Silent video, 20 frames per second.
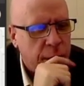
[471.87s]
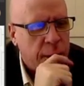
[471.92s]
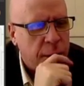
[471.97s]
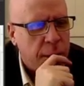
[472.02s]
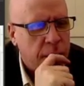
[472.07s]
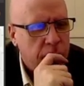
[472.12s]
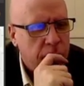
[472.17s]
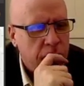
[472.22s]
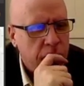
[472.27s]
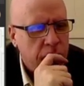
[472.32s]
it.
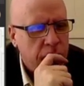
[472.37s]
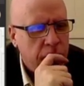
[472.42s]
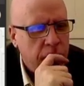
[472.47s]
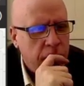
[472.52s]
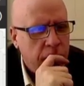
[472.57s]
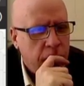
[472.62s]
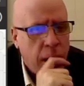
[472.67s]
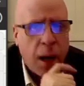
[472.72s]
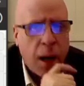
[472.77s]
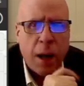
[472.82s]

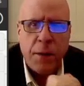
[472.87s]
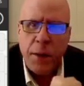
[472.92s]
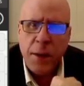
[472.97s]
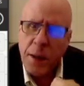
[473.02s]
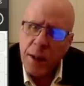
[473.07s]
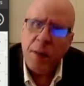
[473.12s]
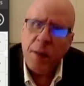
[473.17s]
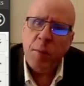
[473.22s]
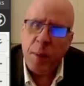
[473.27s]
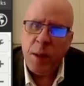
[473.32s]
I think
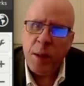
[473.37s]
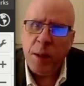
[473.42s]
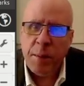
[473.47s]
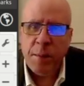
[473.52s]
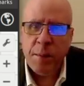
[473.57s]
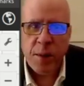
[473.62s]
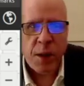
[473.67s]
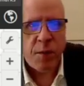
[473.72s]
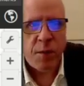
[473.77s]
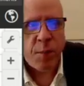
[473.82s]

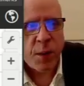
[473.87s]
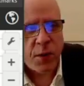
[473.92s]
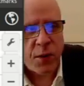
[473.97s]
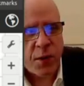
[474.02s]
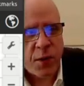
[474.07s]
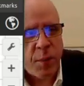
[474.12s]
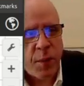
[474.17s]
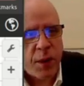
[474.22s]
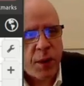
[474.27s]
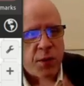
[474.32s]
they must have
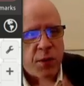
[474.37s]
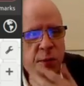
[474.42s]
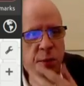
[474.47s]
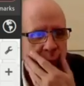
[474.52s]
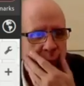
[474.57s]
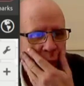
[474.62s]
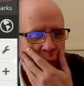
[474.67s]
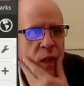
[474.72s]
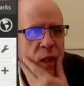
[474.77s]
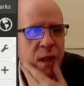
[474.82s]
made some
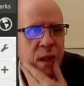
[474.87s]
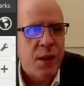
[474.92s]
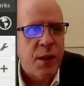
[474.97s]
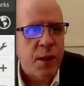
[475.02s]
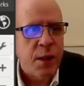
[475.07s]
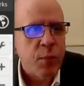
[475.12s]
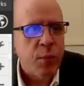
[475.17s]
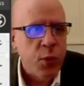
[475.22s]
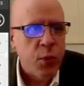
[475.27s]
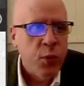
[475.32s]
recent
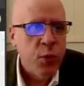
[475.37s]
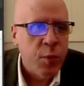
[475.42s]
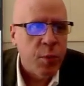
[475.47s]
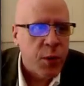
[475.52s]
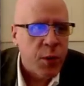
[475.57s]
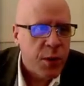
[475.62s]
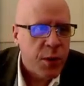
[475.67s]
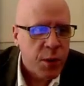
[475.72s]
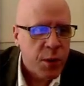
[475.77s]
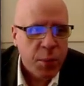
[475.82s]
improvements
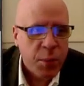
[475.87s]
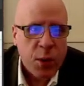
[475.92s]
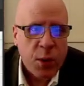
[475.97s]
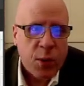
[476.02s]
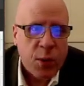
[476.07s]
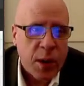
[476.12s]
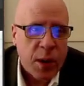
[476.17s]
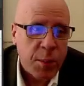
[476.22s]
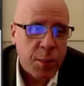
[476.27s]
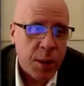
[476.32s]
to the
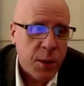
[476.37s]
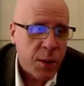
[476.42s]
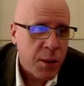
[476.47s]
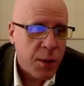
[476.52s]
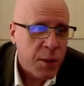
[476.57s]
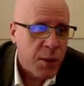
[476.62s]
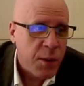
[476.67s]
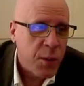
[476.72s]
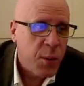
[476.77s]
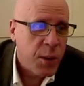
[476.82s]
program because it's
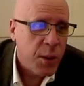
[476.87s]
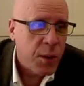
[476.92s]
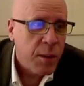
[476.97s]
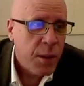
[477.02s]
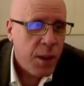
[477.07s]
doing